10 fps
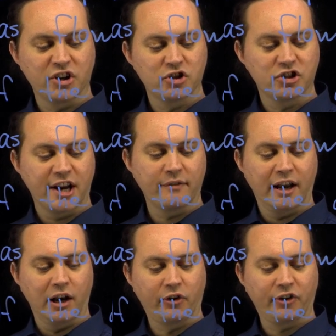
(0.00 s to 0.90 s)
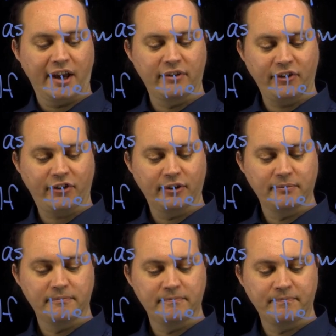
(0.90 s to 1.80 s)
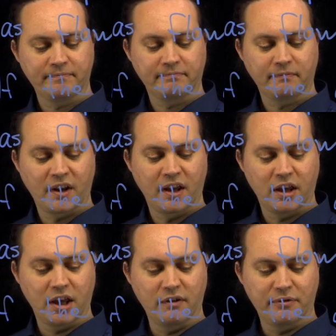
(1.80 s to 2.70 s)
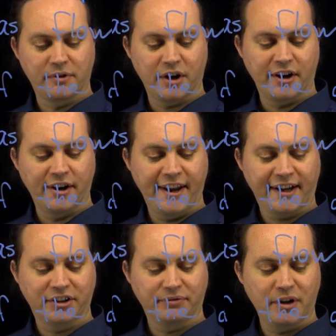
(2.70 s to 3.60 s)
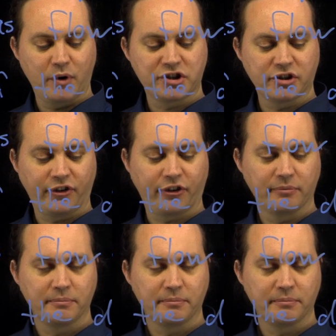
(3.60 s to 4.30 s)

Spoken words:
generally looks like this. Here we've got a negative divergence.